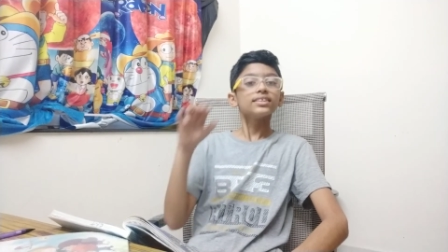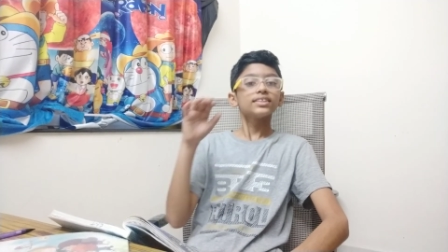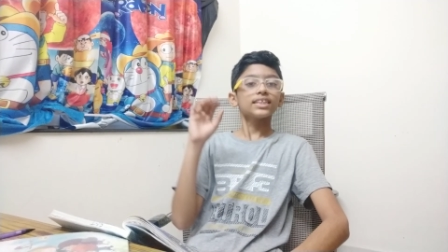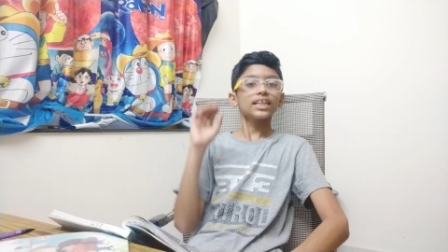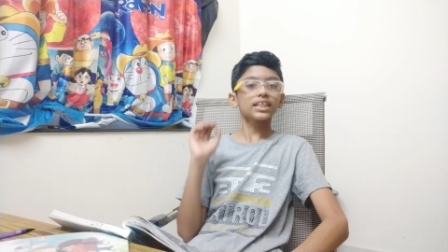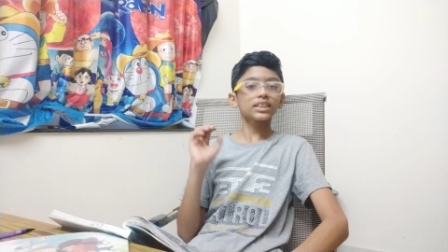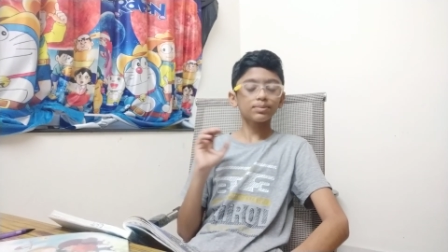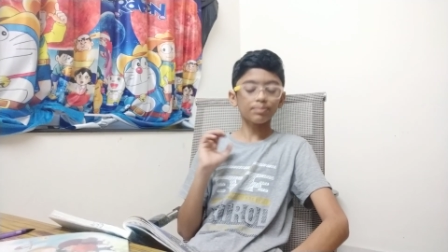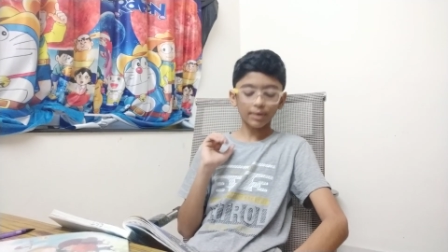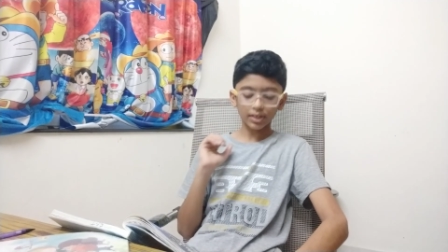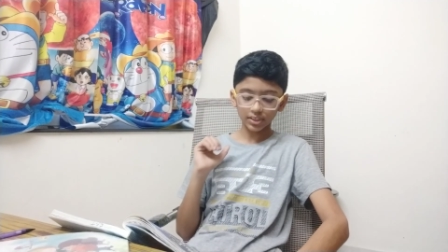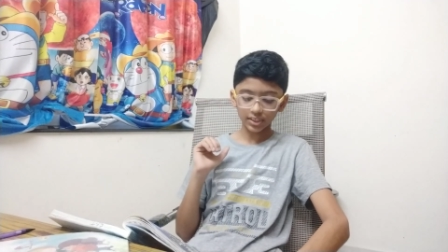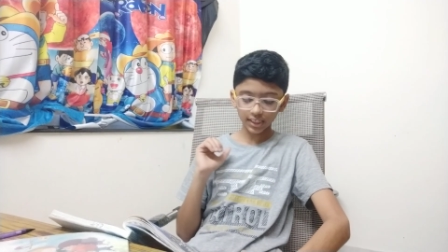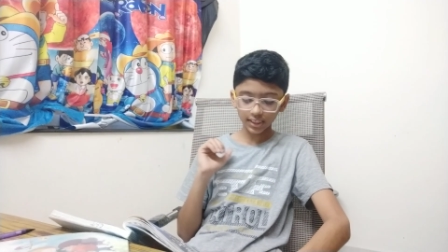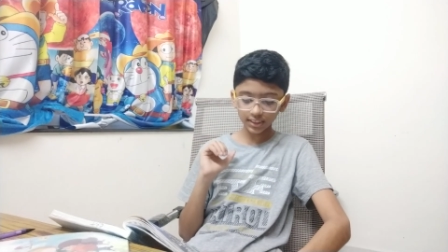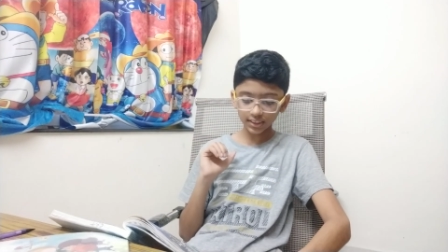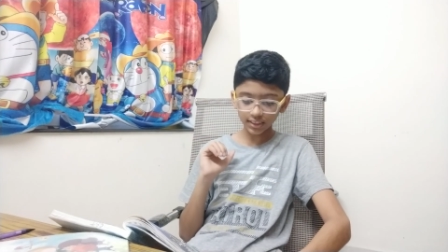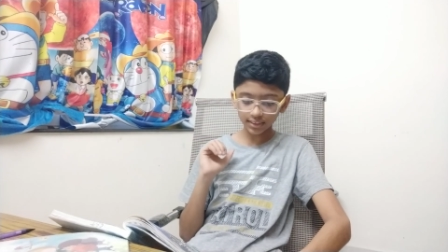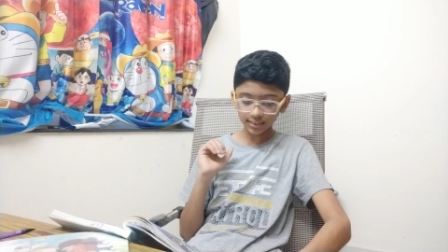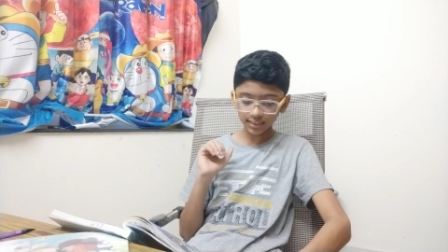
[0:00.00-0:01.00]
6
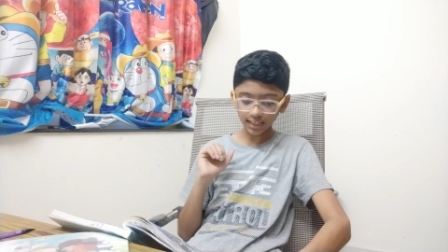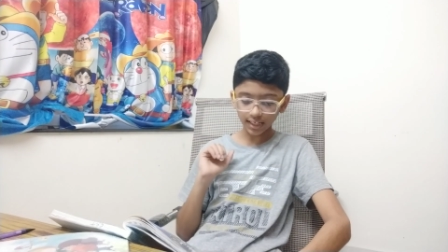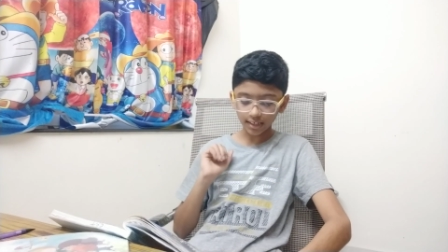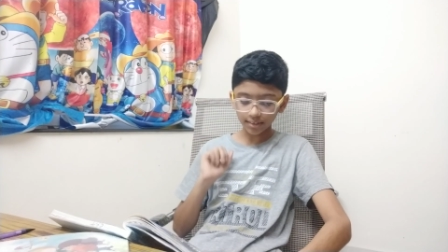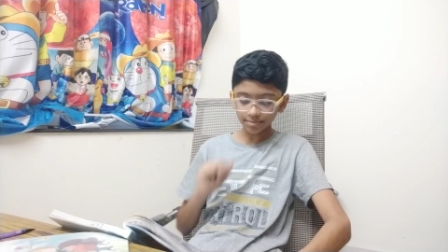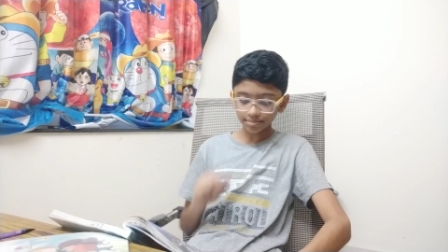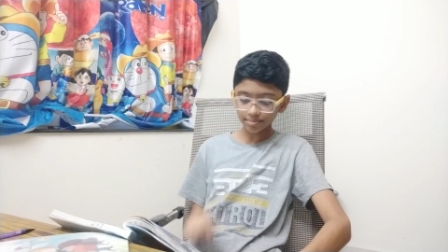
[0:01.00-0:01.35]
mountains are there.